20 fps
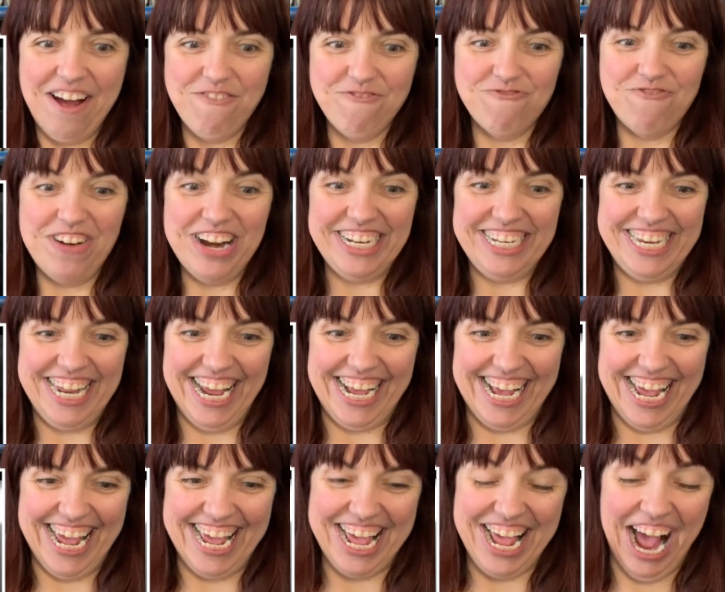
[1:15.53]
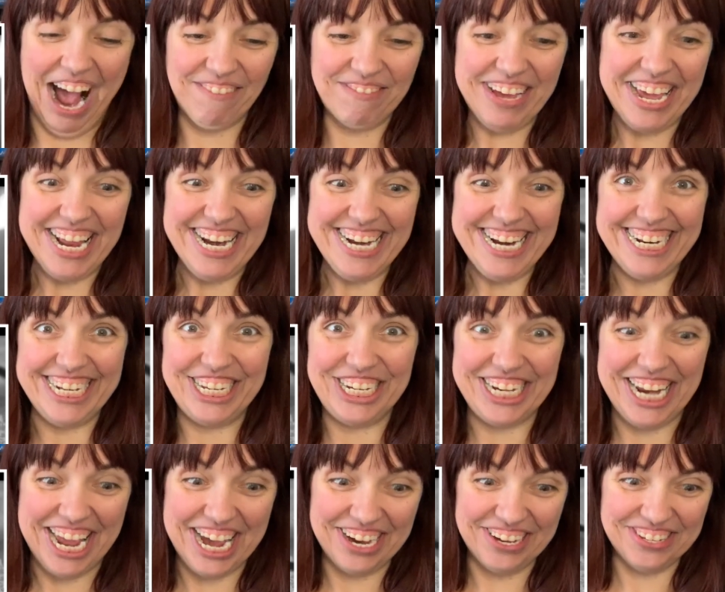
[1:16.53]
Hrithik. I'm getting the
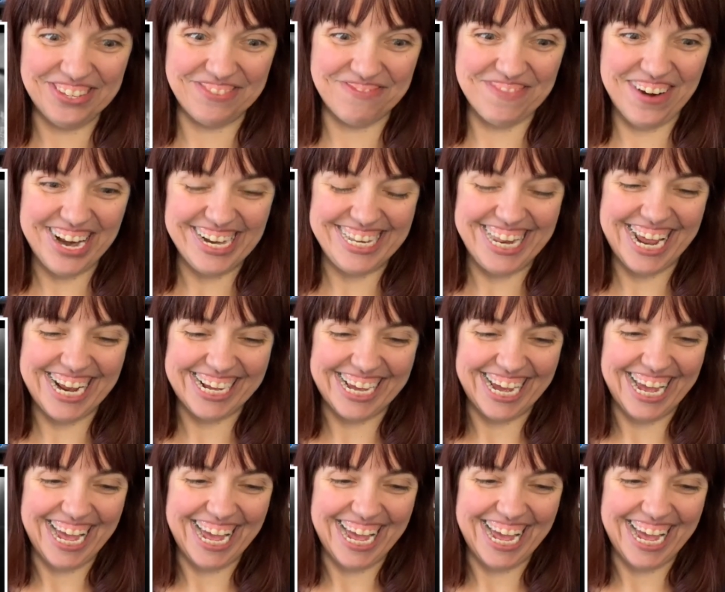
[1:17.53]
chills, Hrithik.